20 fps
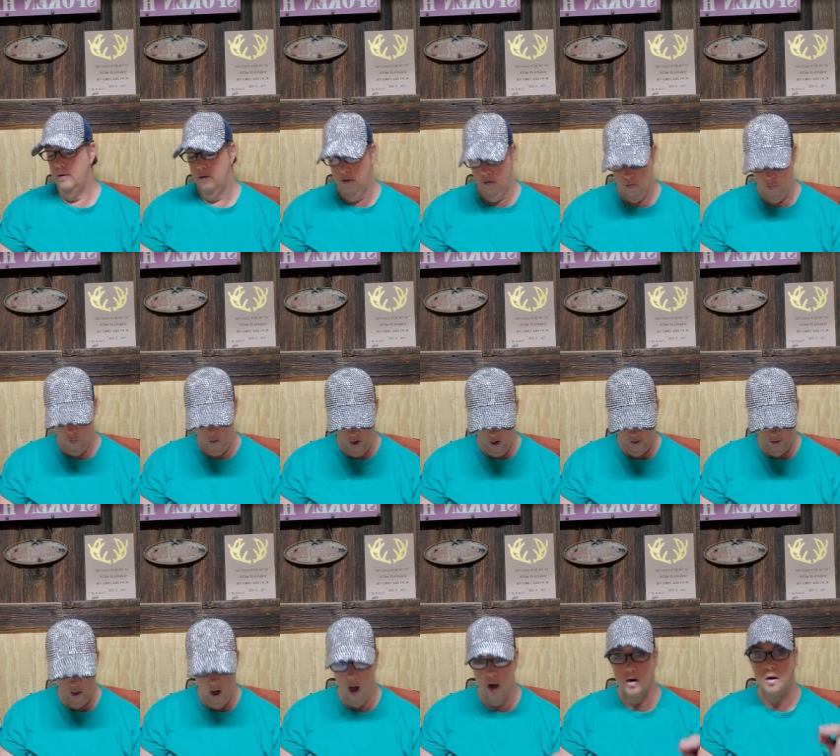Yes, yes. We're not
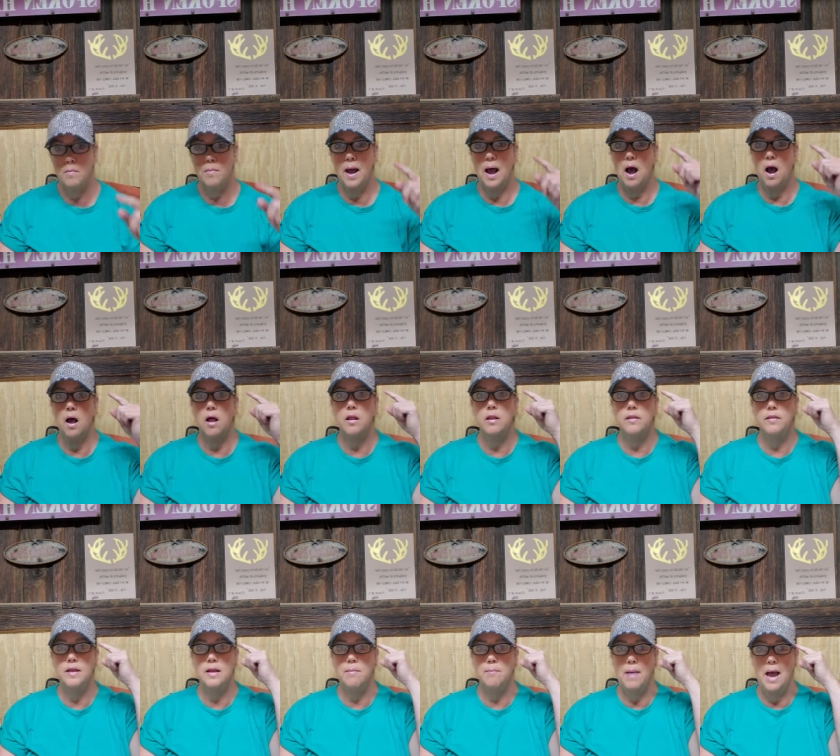talking about
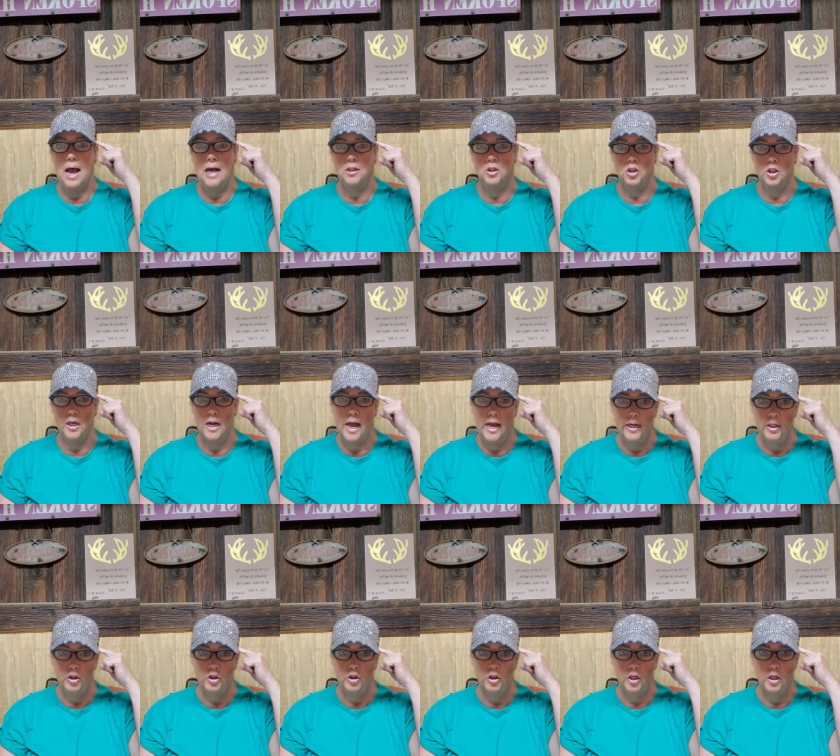the
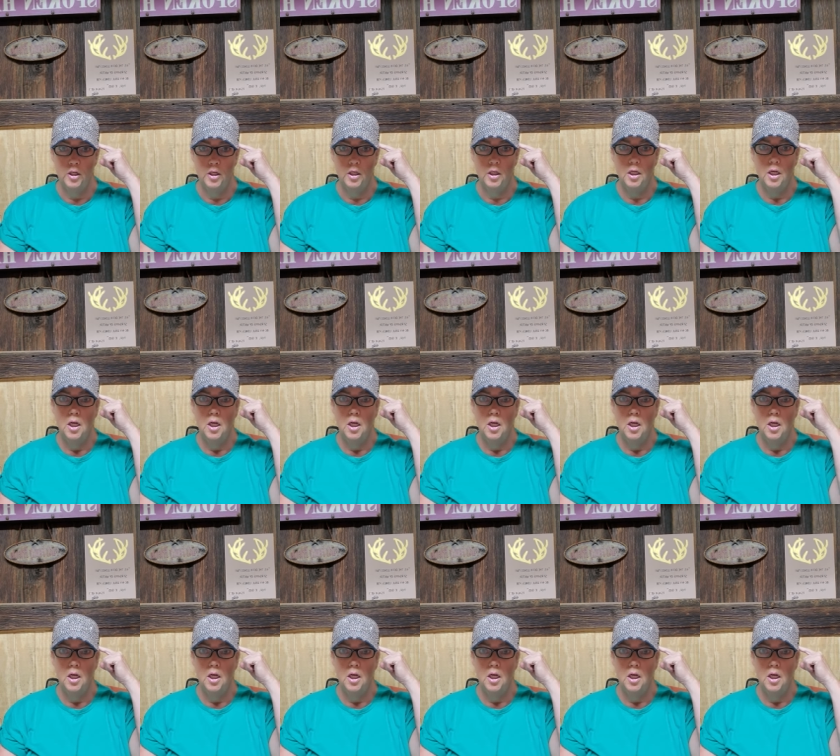imagination